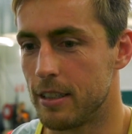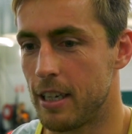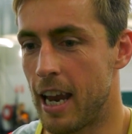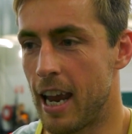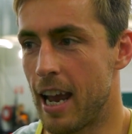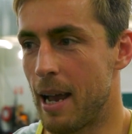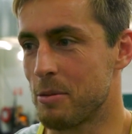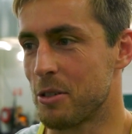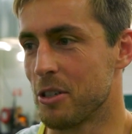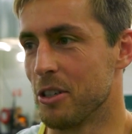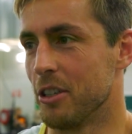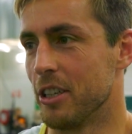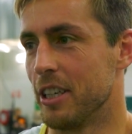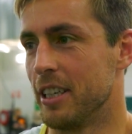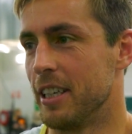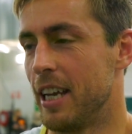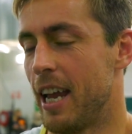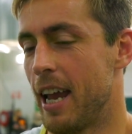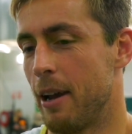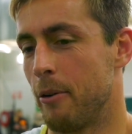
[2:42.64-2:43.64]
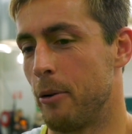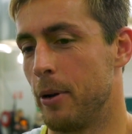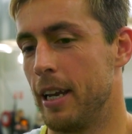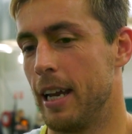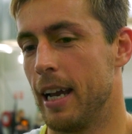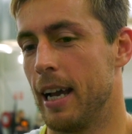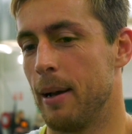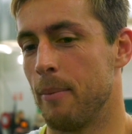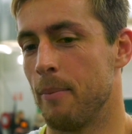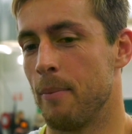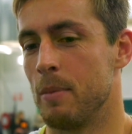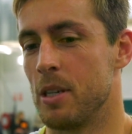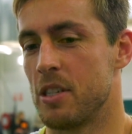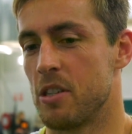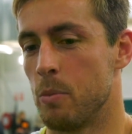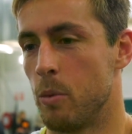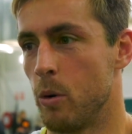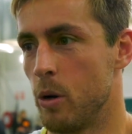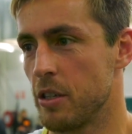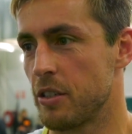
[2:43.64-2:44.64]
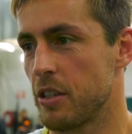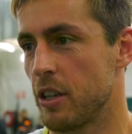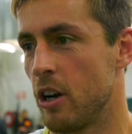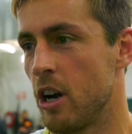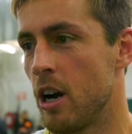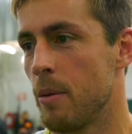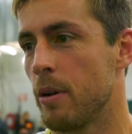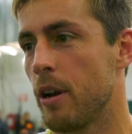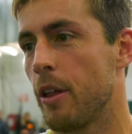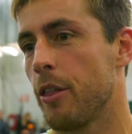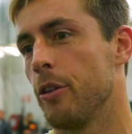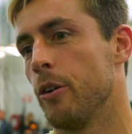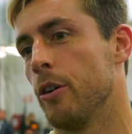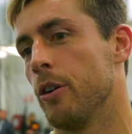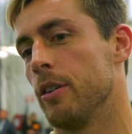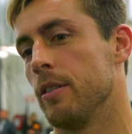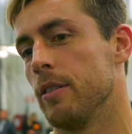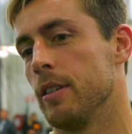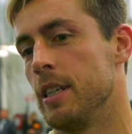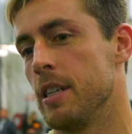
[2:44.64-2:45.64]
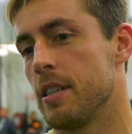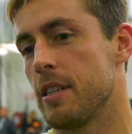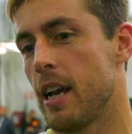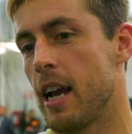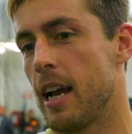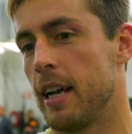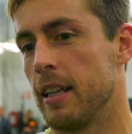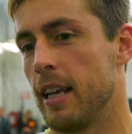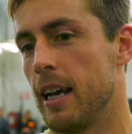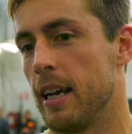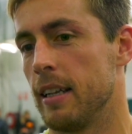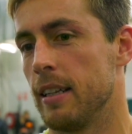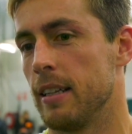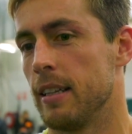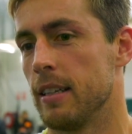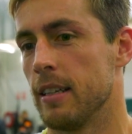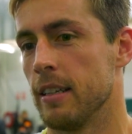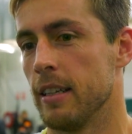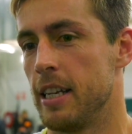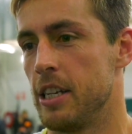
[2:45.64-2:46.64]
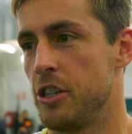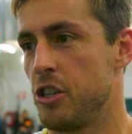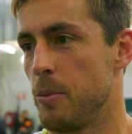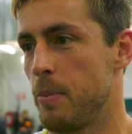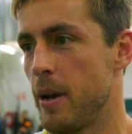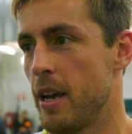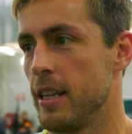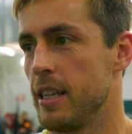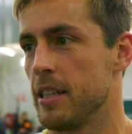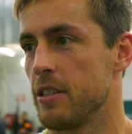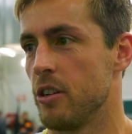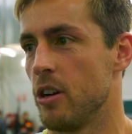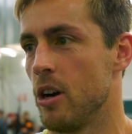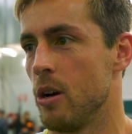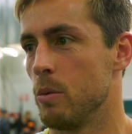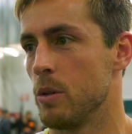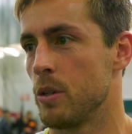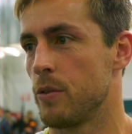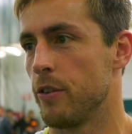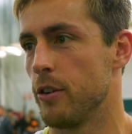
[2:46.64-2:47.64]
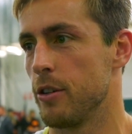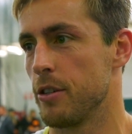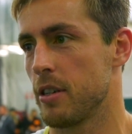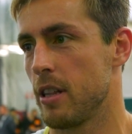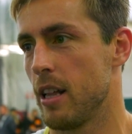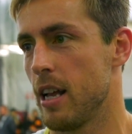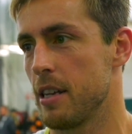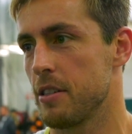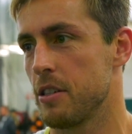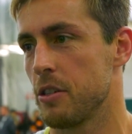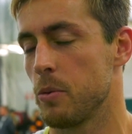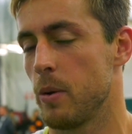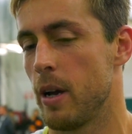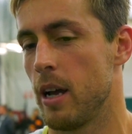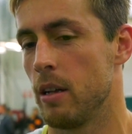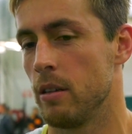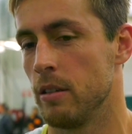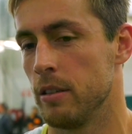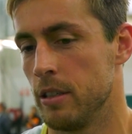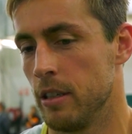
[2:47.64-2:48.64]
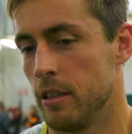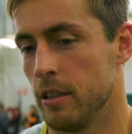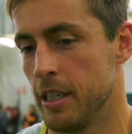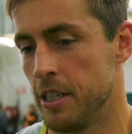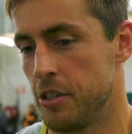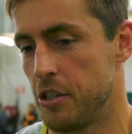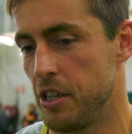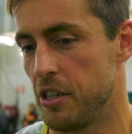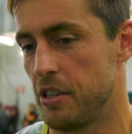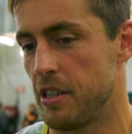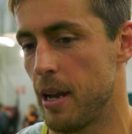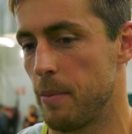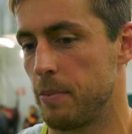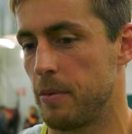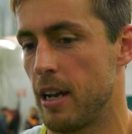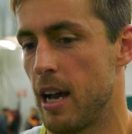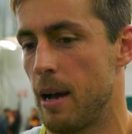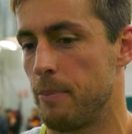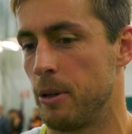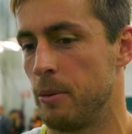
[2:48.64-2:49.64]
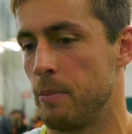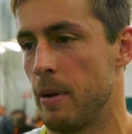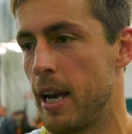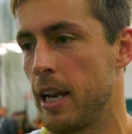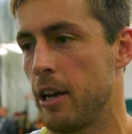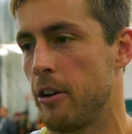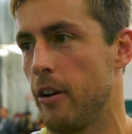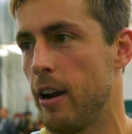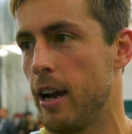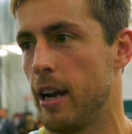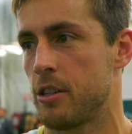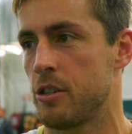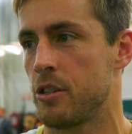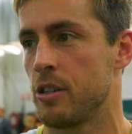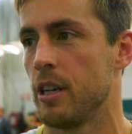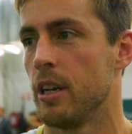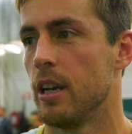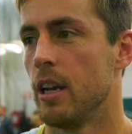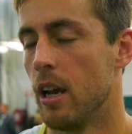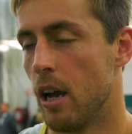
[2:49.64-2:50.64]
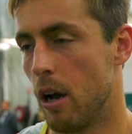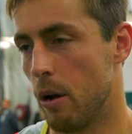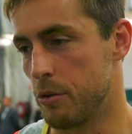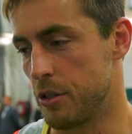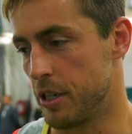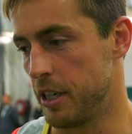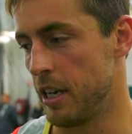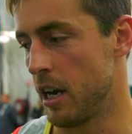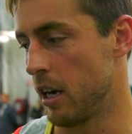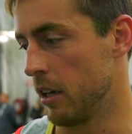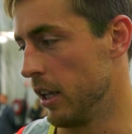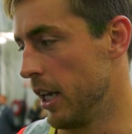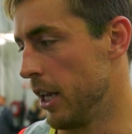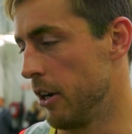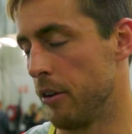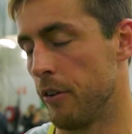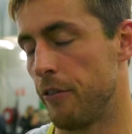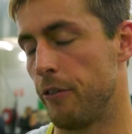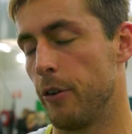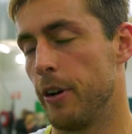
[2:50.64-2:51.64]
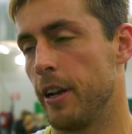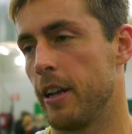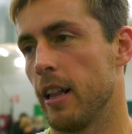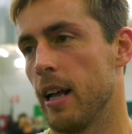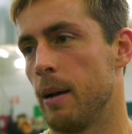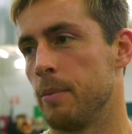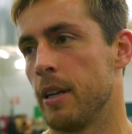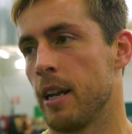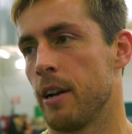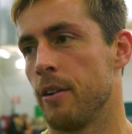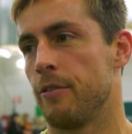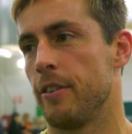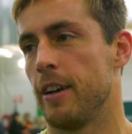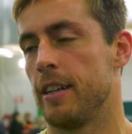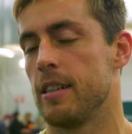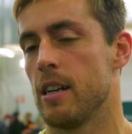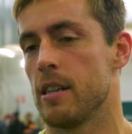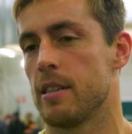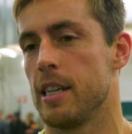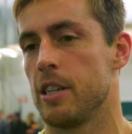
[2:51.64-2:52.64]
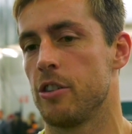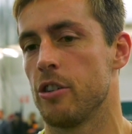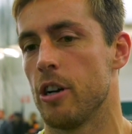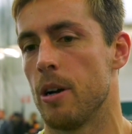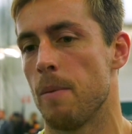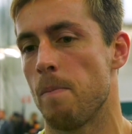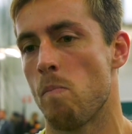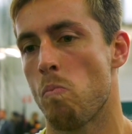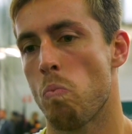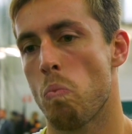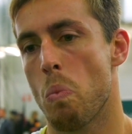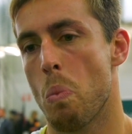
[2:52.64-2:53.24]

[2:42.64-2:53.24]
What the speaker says: Yeah, absolutely. Yeah, we missed the boys tonight, but I thought in saying that, the leadership out there tonight was first class as well. Lynchy stepped up, and Matty Crouch, obviously a young leader in the footy club, done a fantastic job.